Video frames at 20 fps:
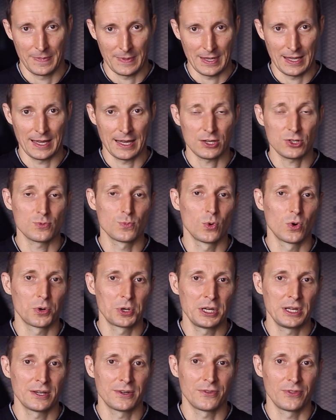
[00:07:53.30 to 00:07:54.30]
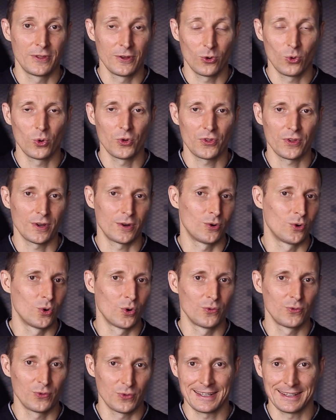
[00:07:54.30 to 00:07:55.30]
Ash Maurya, the author
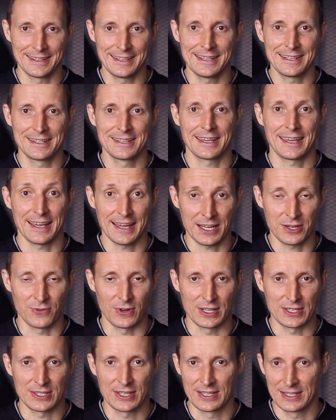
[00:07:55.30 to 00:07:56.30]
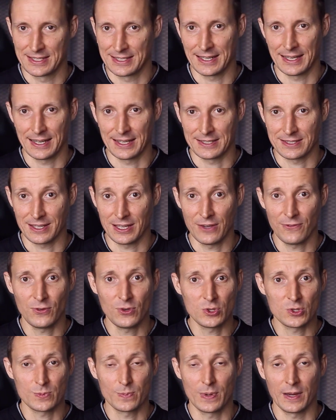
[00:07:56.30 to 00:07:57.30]
of Lean Canvas, says if you
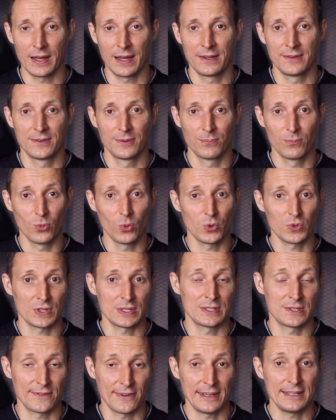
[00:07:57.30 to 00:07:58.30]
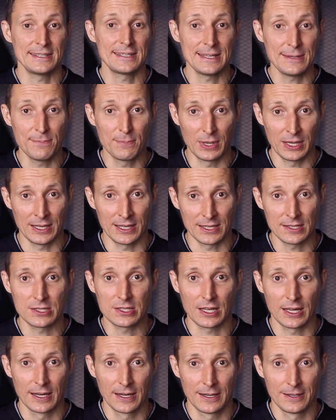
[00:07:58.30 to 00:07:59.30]
spend more than 20 minutes
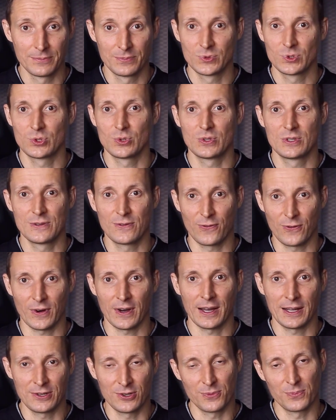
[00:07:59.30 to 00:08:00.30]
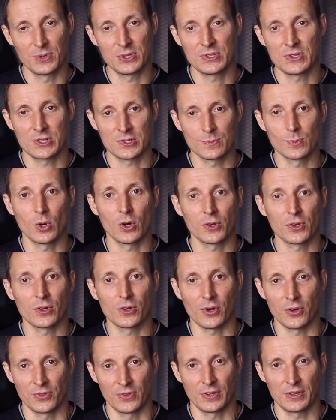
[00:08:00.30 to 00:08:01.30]
to define your business model
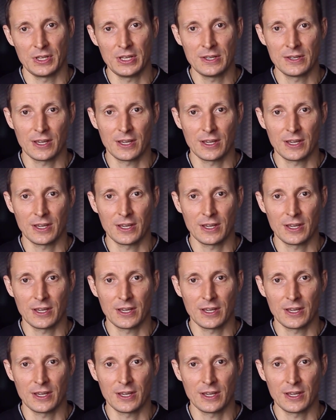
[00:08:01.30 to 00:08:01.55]
on the Lean